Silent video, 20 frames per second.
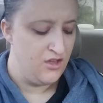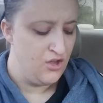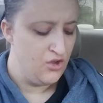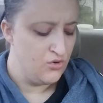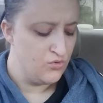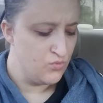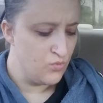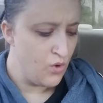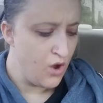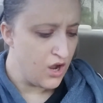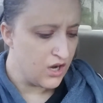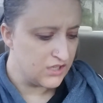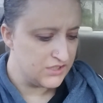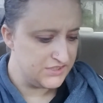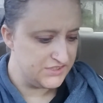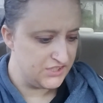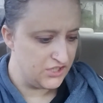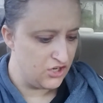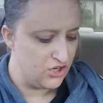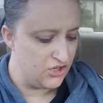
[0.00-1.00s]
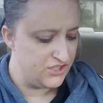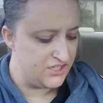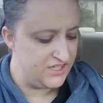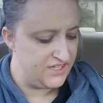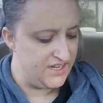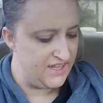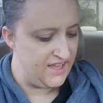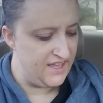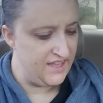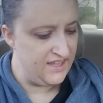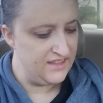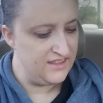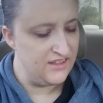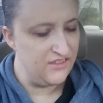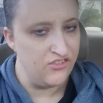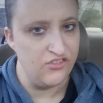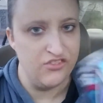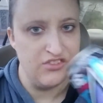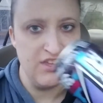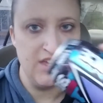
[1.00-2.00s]
Rockstar today.
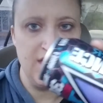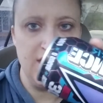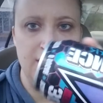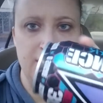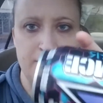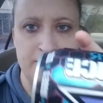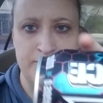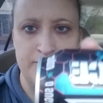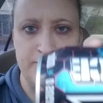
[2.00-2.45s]
This is the